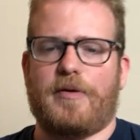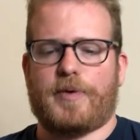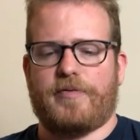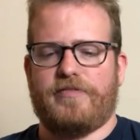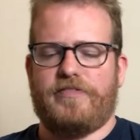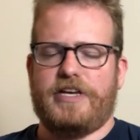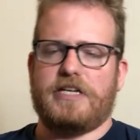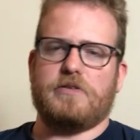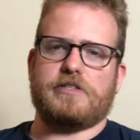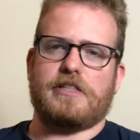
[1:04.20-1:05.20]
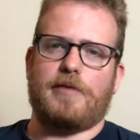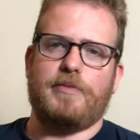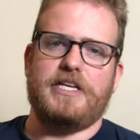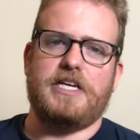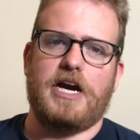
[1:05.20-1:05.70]
upcoming videos, let
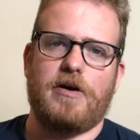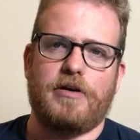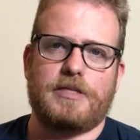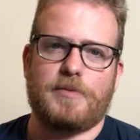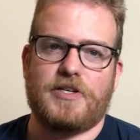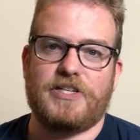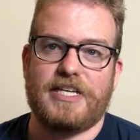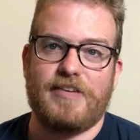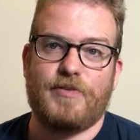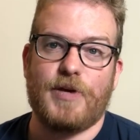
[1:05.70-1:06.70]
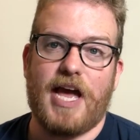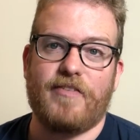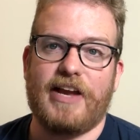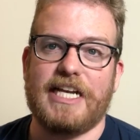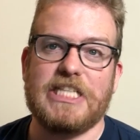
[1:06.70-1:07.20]
me know, especially if you
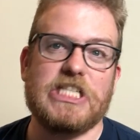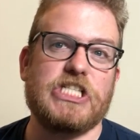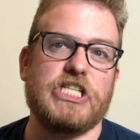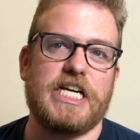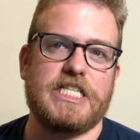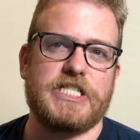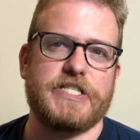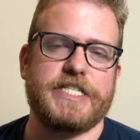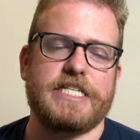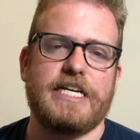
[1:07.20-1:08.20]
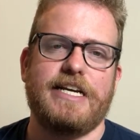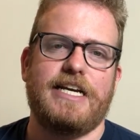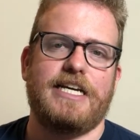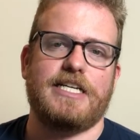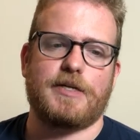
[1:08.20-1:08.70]
have any suggestions
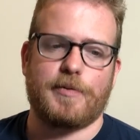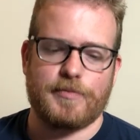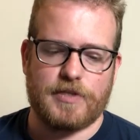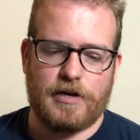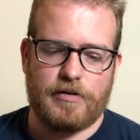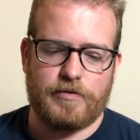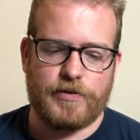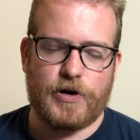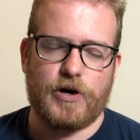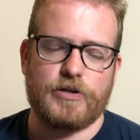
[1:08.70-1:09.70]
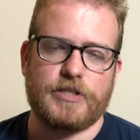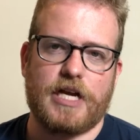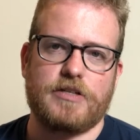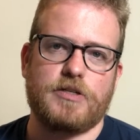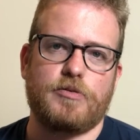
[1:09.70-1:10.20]
in terms of yarns
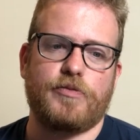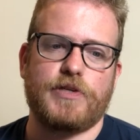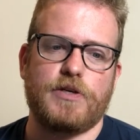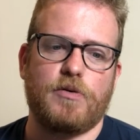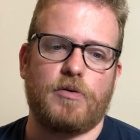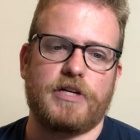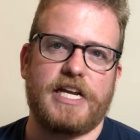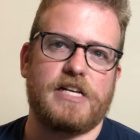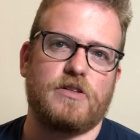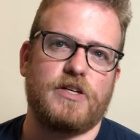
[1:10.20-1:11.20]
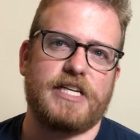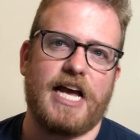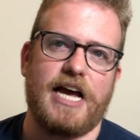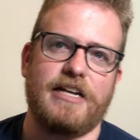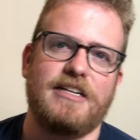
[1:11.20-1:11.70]
I should review or take a look
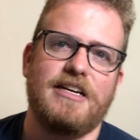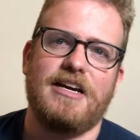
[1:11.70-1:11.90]
at.